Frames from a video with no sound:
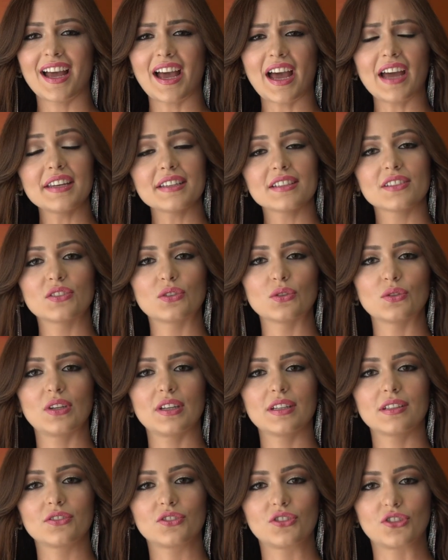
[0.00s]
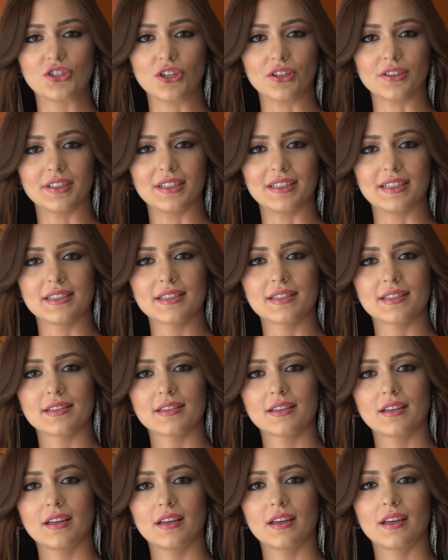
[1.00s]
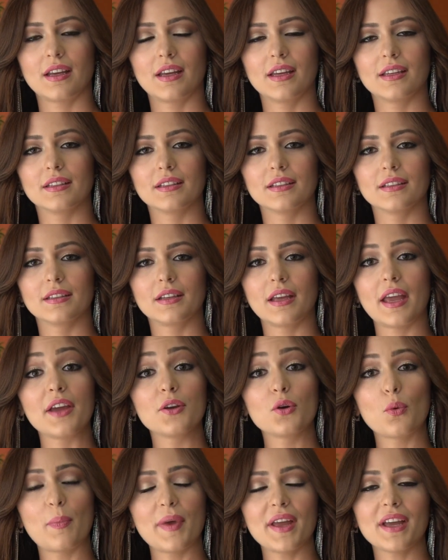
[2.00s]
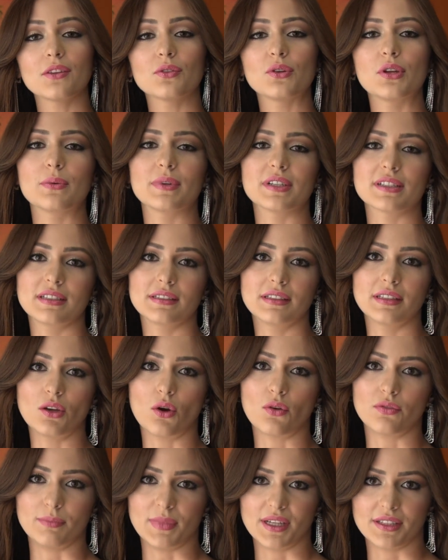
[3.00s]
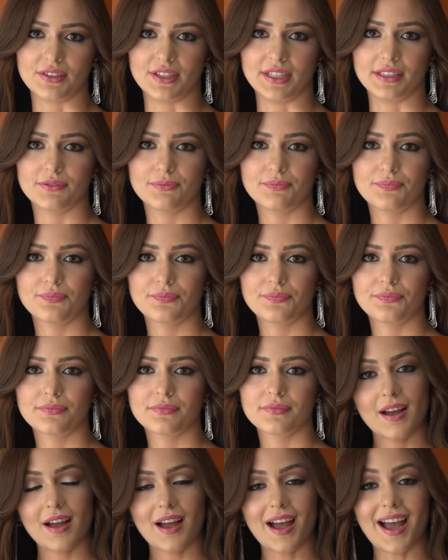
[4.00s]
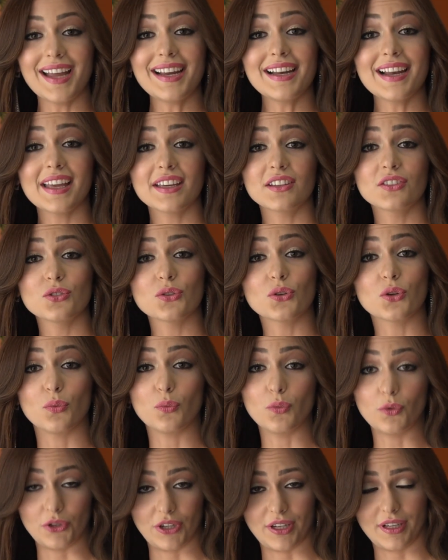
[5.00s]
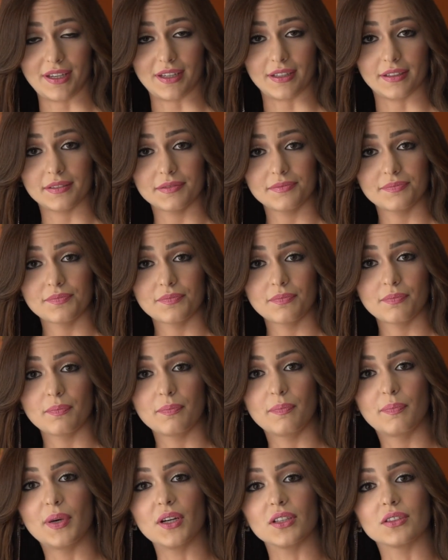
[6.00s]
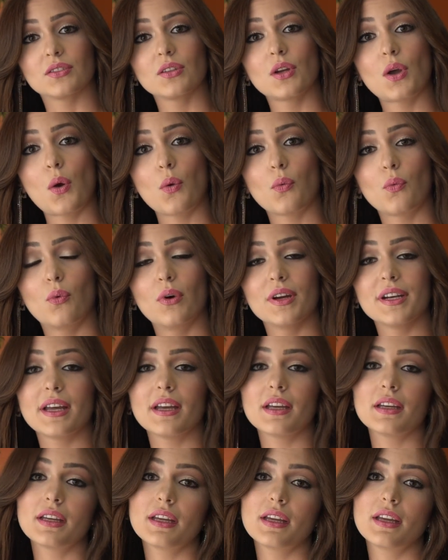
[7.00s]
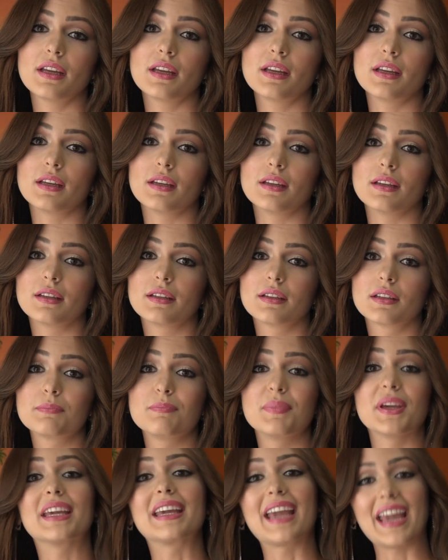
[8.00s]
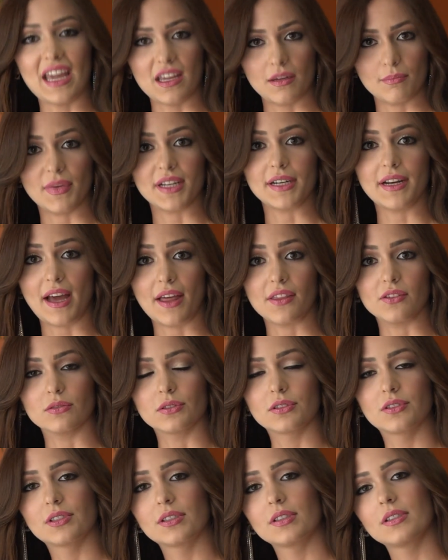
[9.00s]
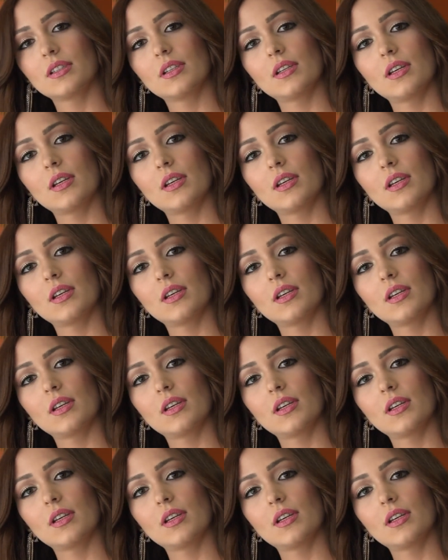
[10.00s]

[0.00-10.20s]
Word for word: I studied journalism in European University of Madrid. I like to communicate, but when I became an adult,